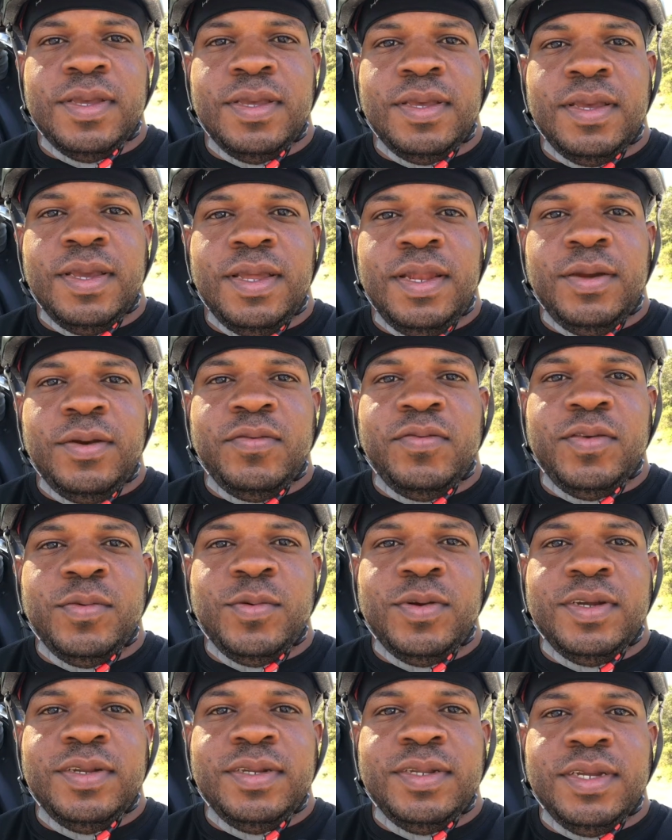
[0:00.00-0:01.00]
Hello
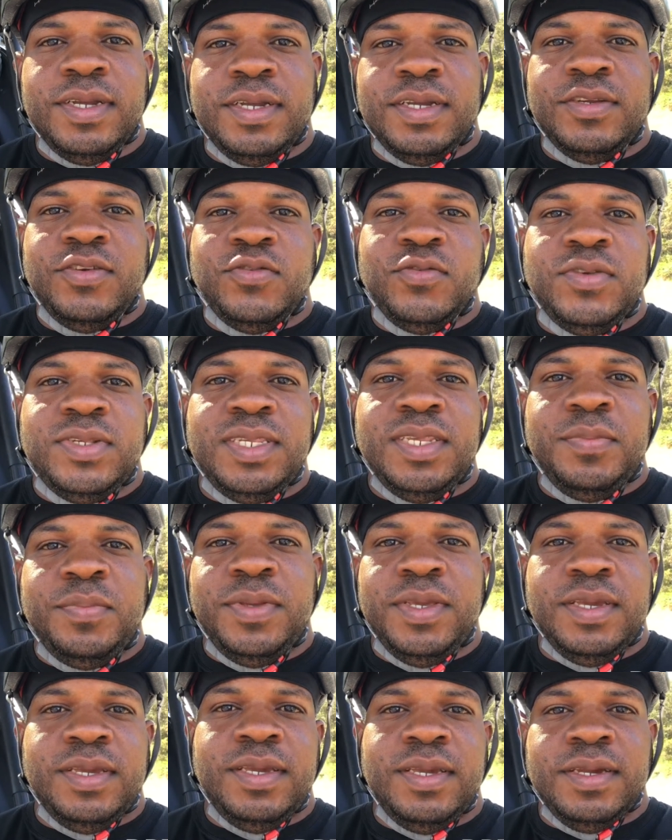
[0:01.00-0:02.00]
everyone, Drew
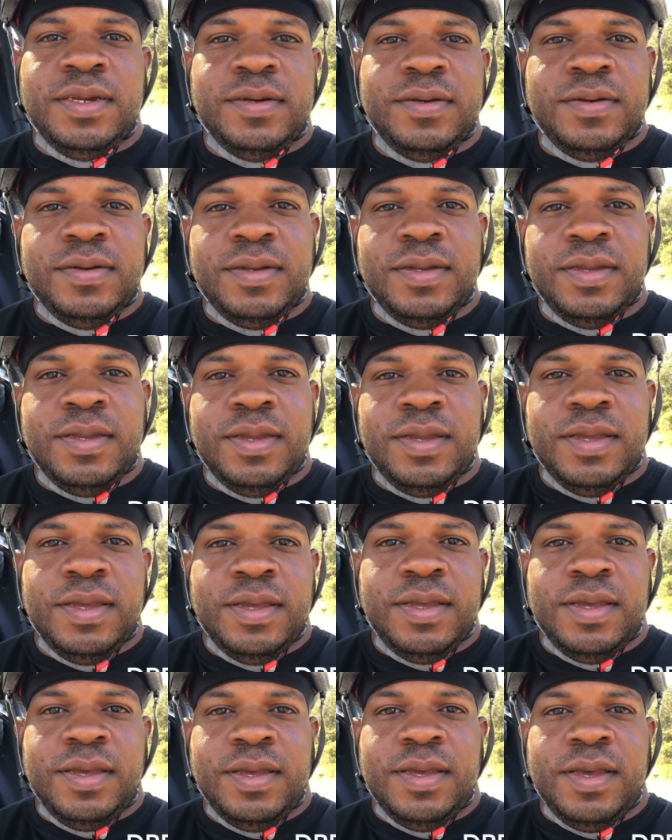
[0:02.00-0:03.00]
CPA here
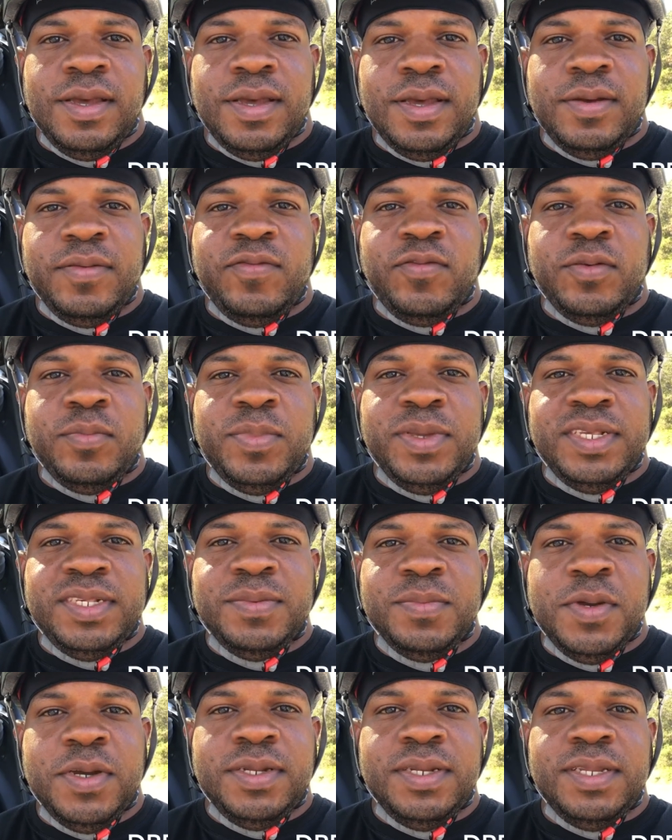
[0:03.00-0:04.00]
for Biz
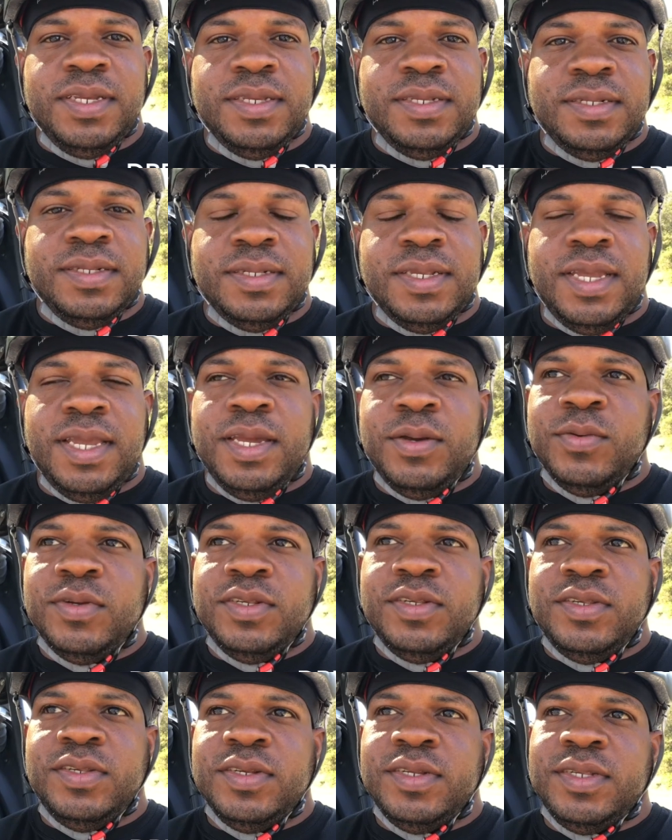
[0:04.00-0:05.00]
Mondays. I
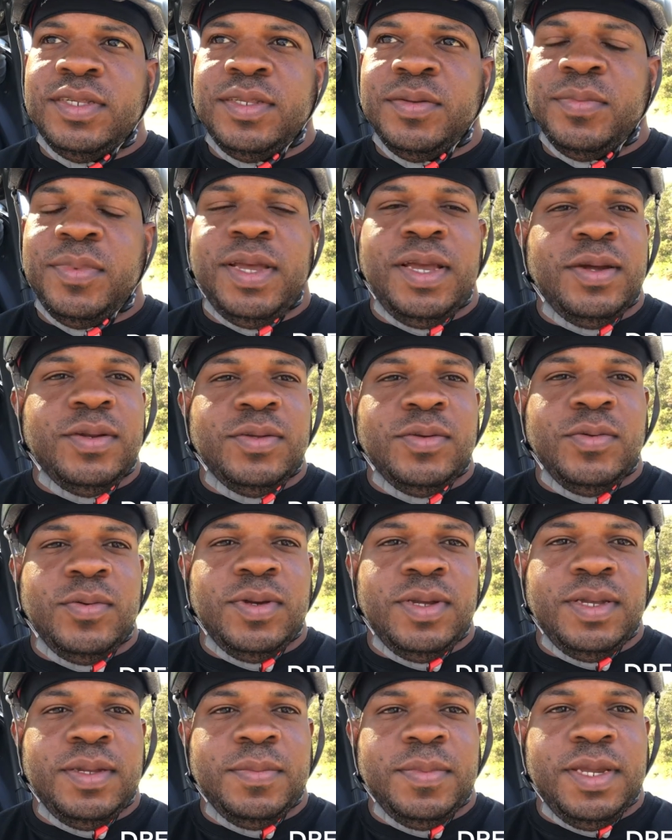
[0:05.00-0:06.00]
was just about
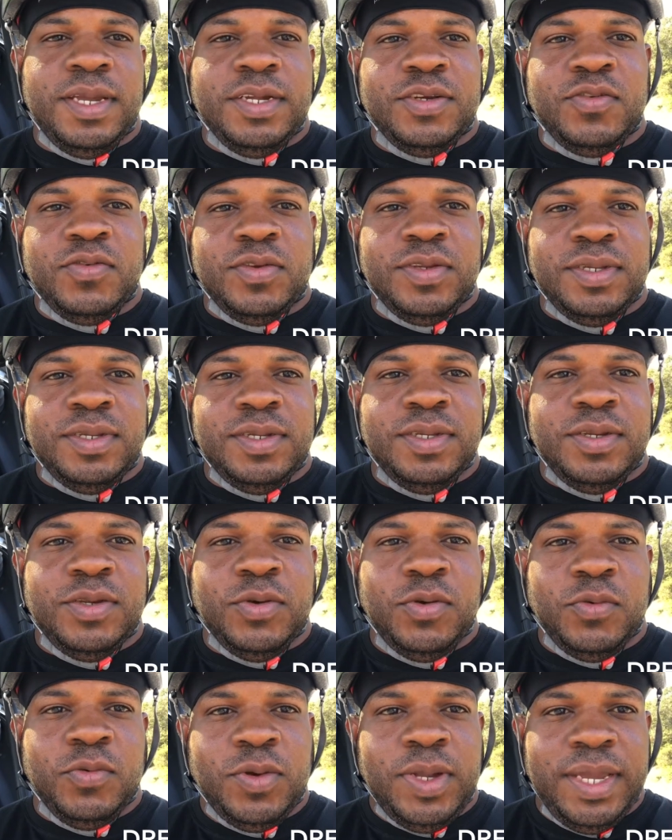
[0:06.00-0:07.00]
to actually
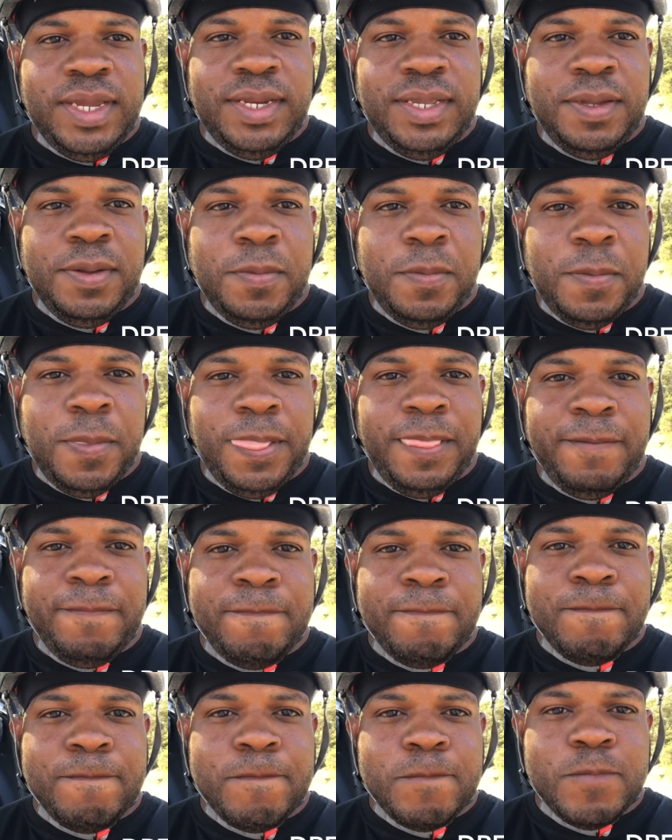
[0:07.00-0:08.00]
go riding.
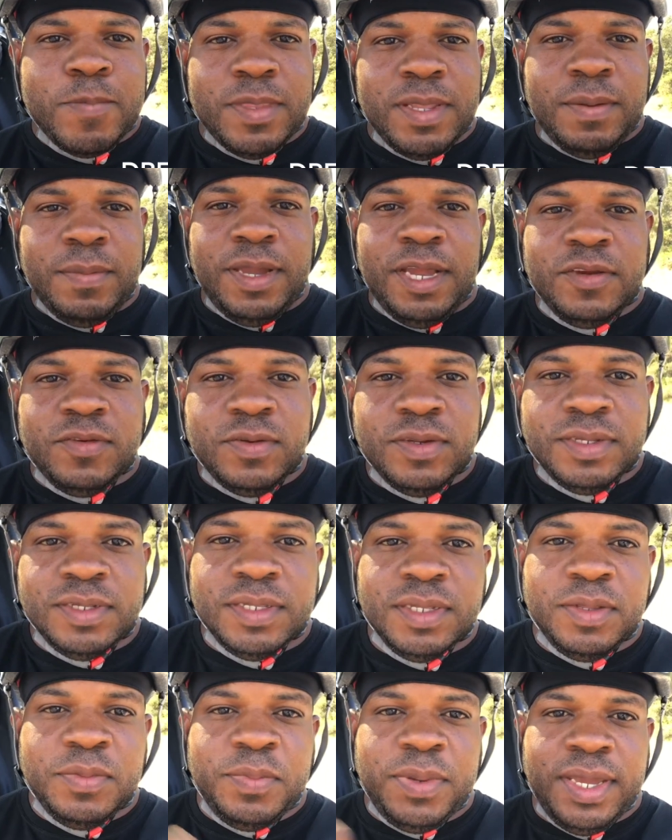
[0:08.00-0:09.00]
I'm actually
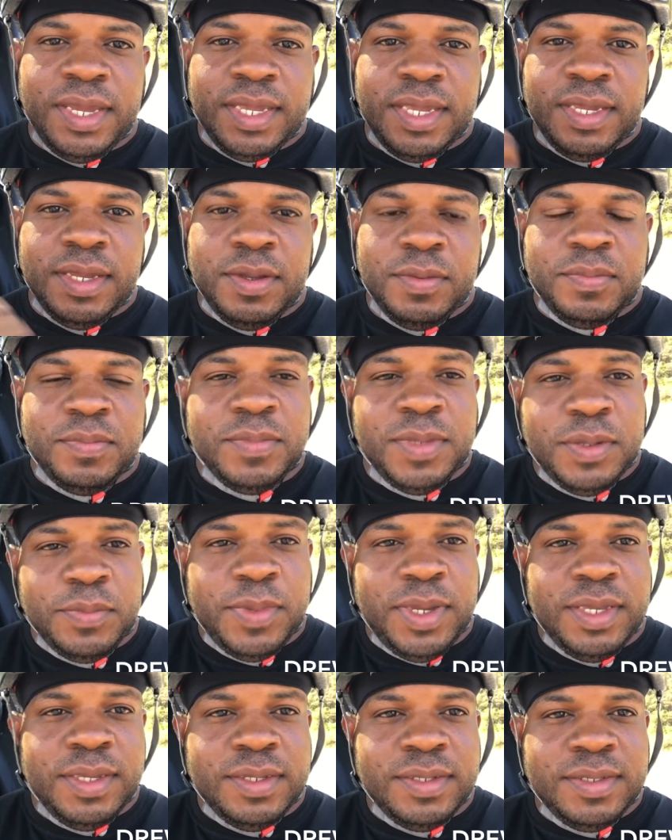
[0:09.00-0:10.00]
still packing up. My
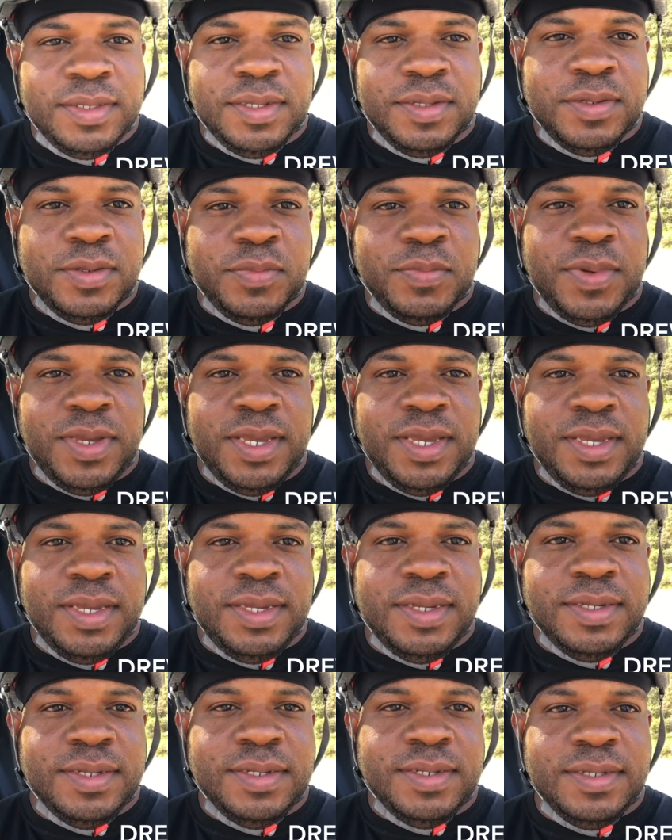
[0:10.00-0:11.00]
bike is still in the back,
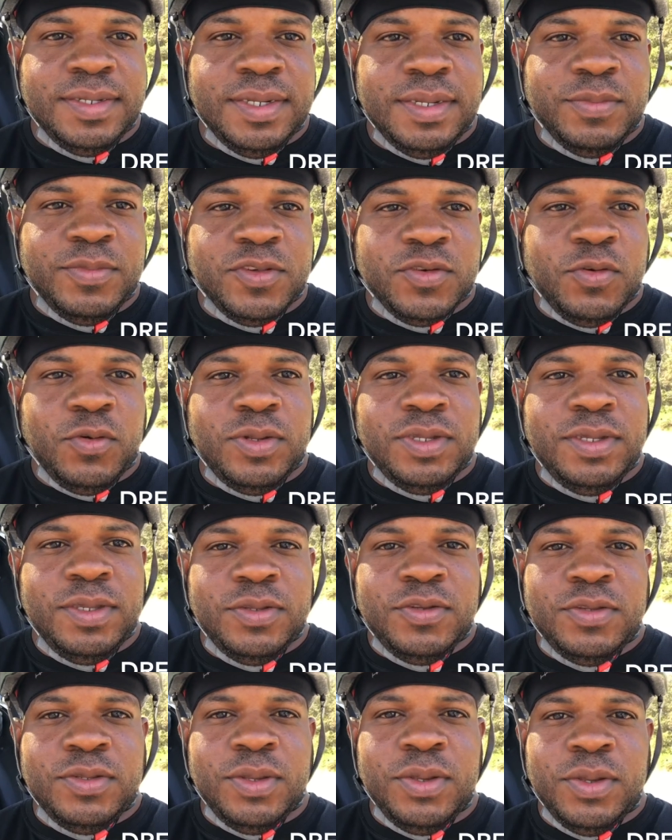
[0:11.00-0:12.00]
and I'm
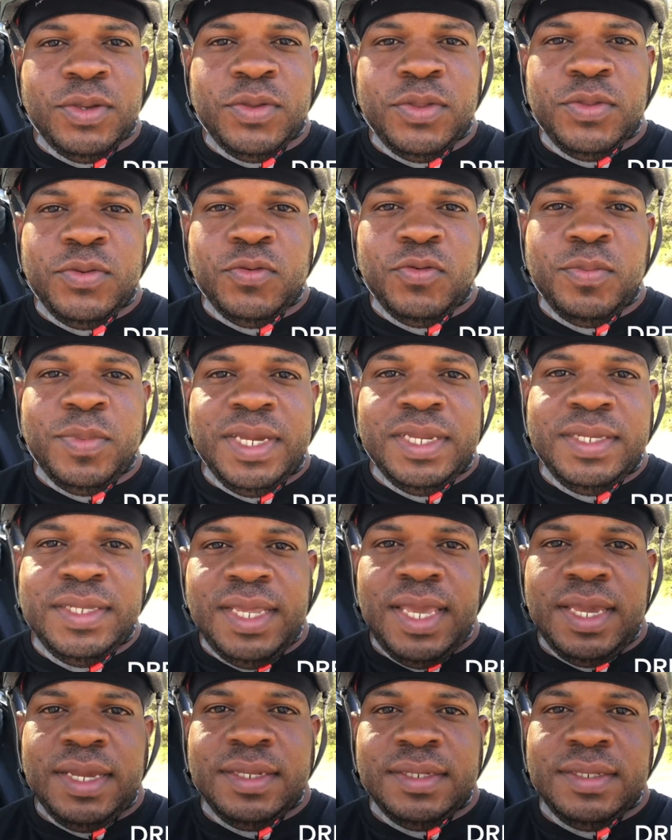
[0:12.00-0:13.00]
scrolling through my
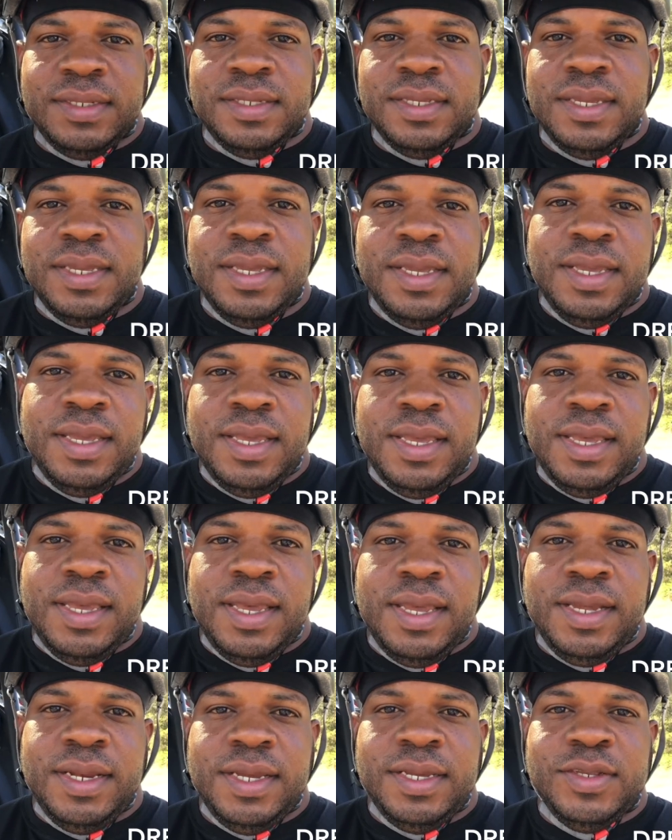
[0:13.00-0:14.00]
text,
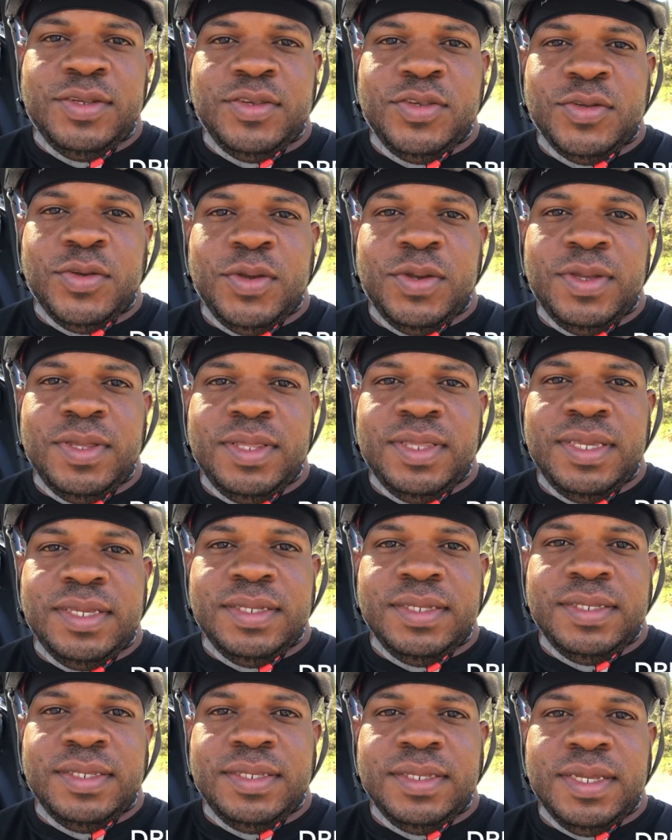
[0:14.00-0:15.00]
and I saw
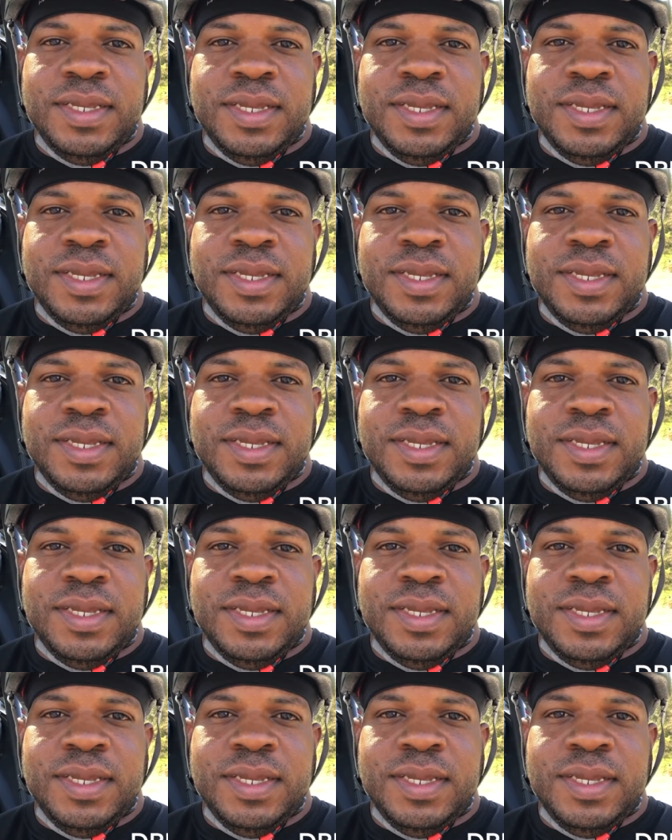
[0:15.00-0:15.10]
this